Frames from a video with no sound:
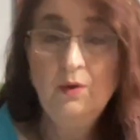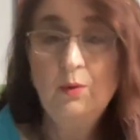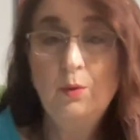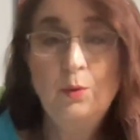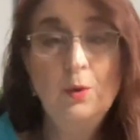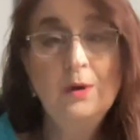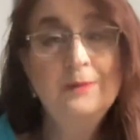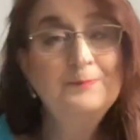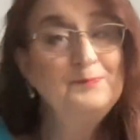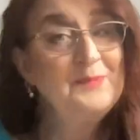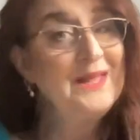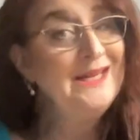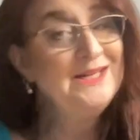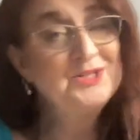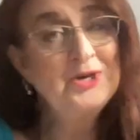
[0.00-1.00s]
or
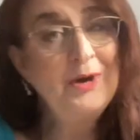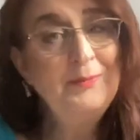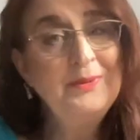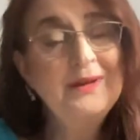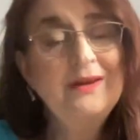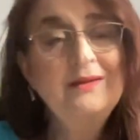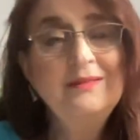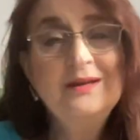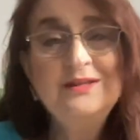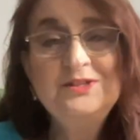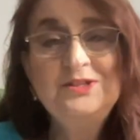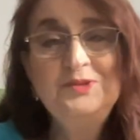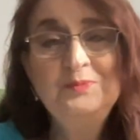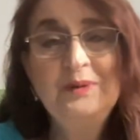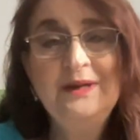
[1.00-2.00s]
any topic
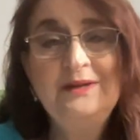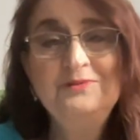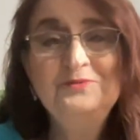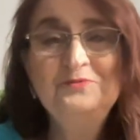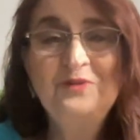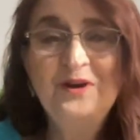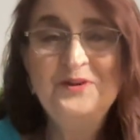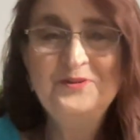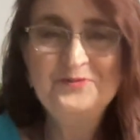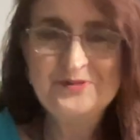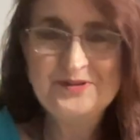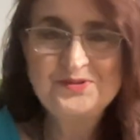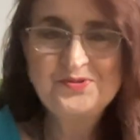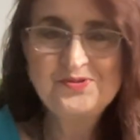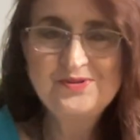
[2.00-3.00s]
that you might find of
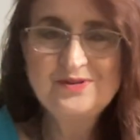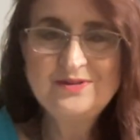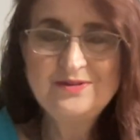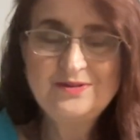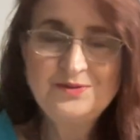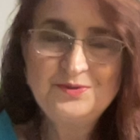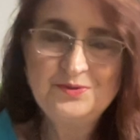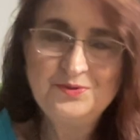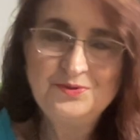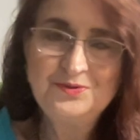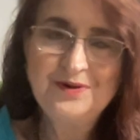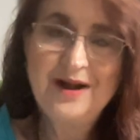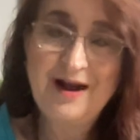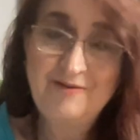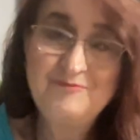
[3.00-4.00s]
interest to
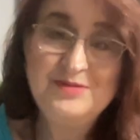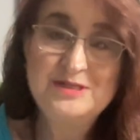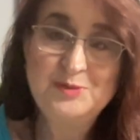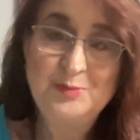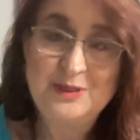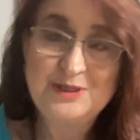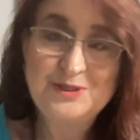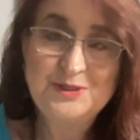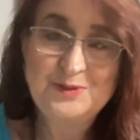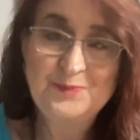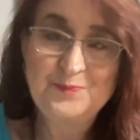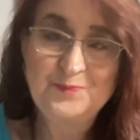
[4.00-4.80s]
have me speak to.